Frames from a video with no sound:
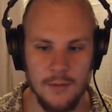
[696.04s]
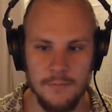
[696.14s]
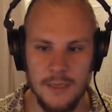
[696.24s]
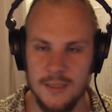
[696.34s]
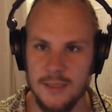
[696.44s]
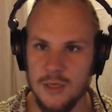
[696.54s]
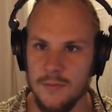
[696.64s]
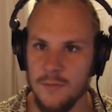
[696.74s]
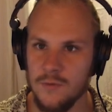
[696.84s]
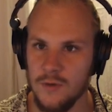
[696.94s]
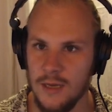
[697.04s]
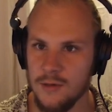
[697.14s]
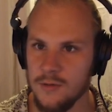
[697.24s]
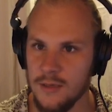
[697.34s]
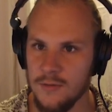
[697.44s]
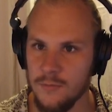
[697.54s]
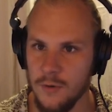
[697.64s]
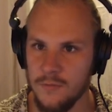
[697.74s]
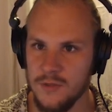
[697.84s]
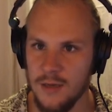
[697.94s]
basically sum them together into
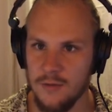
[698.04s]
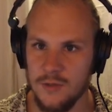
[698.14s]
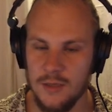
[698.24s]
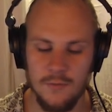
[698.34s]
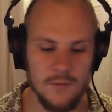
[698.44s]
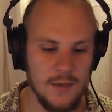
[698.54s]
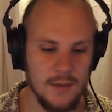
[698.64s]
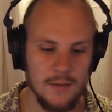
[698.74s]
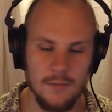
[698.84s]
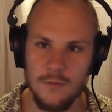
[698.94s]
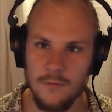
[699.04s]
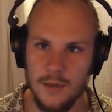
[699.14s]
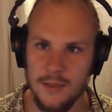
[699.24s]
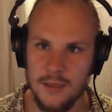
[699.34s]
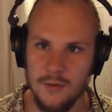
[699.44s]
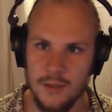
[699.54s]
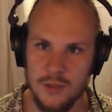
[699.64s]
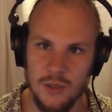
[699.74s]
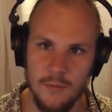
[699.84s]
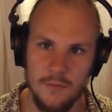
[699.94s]
both channels. It will take the right channel and
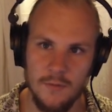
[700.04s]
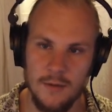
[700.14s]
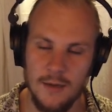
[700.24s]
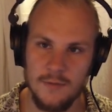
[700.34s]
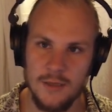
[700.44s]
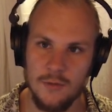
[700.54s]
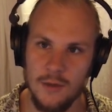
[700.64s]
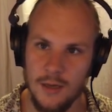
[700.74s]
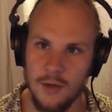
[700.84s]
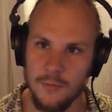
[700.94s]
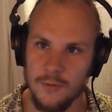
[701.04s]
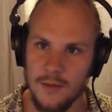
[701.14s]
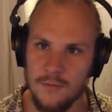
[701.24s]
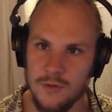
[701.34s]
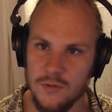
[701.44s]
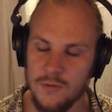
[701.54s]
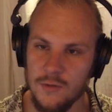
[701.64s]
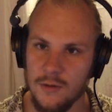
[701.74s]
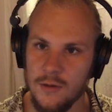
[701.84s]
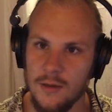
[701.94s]
sum it with the left channel and output that result on
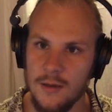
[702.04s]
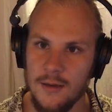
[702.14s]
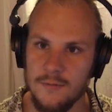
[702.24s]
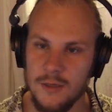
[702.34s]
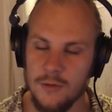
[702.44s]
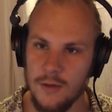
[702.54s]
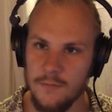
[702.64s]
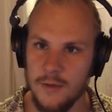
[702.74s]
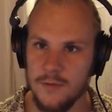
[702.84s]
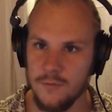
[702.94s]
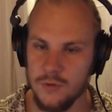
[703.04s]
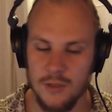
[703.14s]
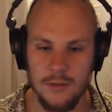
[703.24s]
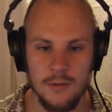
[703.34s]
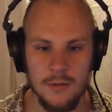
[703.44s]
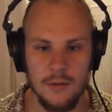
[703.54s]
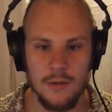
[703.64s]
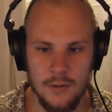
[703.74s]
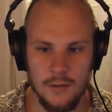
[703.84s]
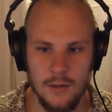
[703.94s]
the left channel and vice versa.
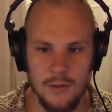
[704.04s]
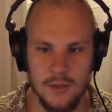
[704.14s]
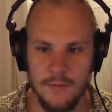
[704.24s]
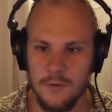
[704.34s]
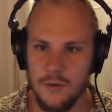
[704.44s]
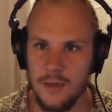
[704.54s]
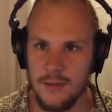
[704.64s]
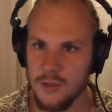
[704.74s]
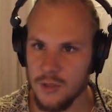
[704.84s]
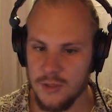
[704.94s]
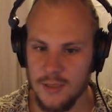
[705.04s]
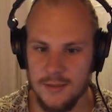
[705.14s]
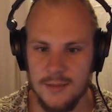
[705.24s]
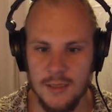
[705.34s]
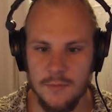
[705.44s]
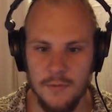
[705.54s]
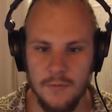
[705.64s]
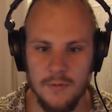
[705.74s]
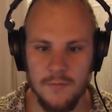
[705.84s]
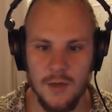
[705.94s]
So if we look at this oscillator setup, what
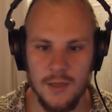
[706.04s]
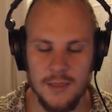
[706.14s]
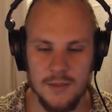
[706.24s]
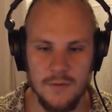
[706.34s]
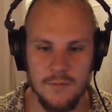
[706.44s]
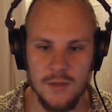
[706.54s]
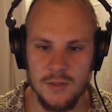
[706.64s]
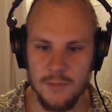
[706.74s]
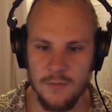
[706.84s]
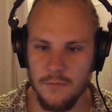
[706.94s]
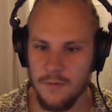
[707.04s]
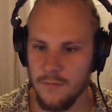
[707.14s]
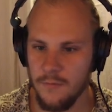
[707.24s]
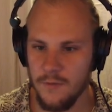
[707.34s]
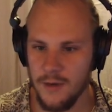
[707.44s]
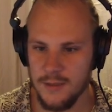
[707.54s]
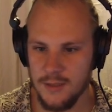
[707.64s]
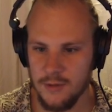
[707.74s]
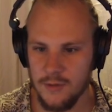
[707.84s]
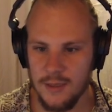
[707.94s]
we've done is we've done something with the phase
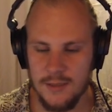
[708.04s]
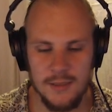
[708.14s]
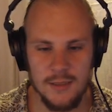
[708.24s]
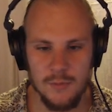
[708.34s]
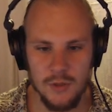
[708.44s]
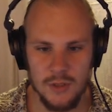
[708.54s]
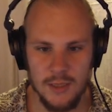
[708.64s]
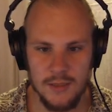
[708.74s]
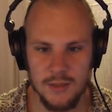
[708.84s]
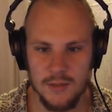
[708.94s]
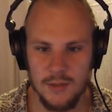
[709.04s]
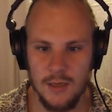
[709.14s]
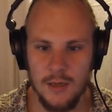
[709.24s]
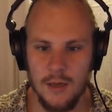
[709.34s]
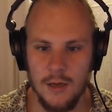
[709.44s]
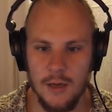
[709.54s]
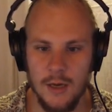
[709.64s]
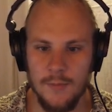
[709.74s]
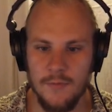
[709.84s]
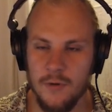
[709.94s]
here. You can see these modulations.
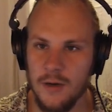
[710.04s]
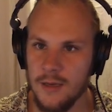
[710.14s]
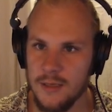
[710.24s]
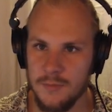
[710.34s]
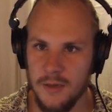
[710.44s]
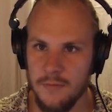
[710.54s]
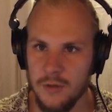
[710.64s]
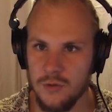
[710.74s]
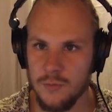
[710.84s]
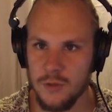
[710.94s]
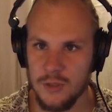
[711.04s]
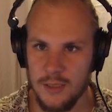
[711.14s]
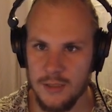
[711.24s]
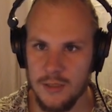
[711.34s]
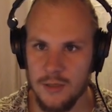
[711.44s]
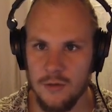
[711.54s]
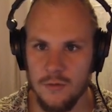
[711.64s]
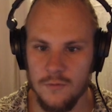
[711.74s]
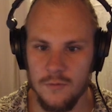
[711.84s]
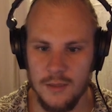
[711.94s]
Before I can explain what those modulations are
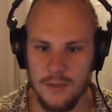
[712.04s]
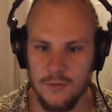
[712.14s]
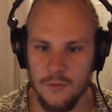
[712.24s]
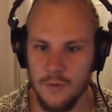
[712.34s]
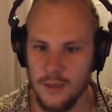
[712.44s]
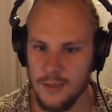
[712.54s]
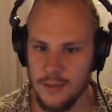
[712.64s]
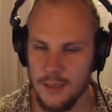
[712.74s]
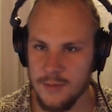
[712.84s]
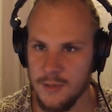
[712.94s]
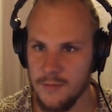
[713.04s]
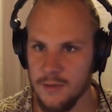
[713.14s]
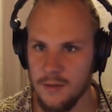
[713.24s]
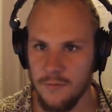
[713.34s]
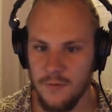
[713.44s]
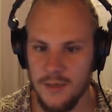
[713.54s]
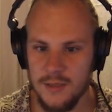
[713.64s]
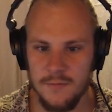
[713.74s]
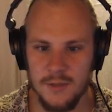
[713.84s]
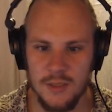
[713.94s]
going to do, I need to quickly explain what the
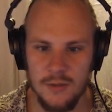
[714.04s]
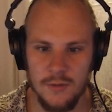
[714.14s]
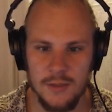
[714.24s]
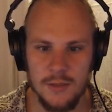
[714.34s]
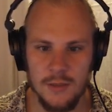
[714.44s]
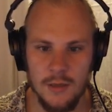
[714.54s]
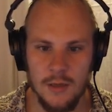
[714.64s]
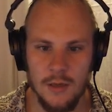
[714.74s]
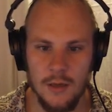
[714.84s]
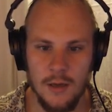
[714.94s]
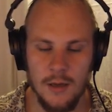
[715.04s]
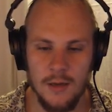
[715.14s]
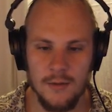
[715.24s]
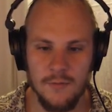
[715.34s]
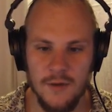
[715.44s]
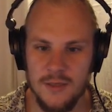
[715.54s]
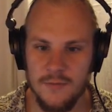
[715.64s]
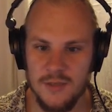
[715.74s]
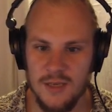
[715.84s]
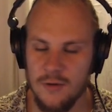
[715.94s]
phase of a signal is. The phase
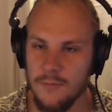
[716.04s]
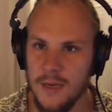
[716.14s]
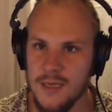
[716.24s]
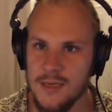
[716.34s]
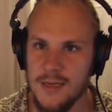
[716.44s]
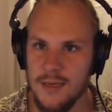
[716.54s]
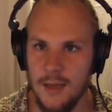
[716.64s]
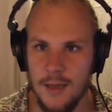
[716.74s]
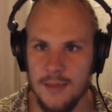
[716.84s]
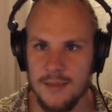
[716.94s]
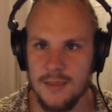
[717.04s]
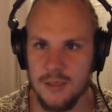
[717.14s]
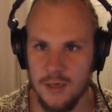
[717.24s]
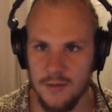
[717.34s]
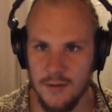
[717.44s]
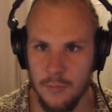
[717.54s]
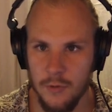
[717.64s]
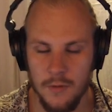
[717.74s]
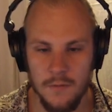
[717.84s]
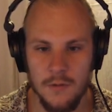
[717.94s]
of a signal basically indicates its starting
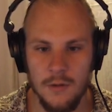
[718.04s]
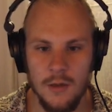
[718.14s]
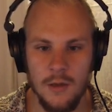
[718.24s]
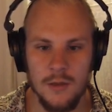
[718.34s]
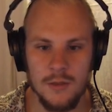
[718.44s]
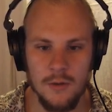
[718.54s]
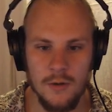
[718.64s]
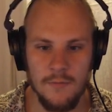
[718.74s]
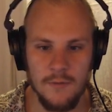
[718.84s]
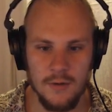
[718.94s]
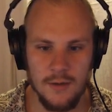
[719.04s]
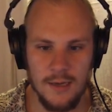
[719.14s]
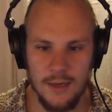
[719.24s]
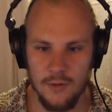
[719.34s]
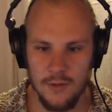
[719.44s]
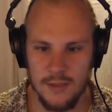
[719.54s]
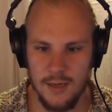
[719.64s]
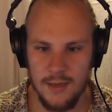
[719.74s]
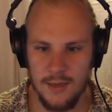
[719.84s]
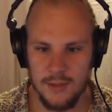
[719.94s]
point. So if we click on this
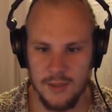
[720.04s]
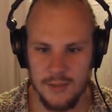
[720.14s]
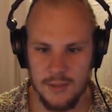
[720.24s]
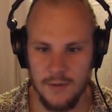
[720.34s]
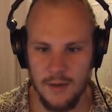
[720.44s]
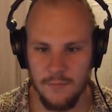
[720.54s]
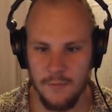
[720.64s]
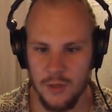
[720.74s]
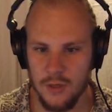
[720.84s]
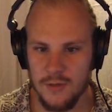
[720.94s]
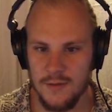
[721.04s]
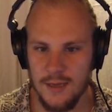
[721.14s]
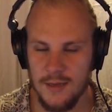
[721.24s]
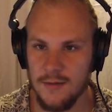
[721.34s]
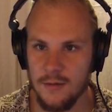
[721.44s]
line, as you can see, we have 180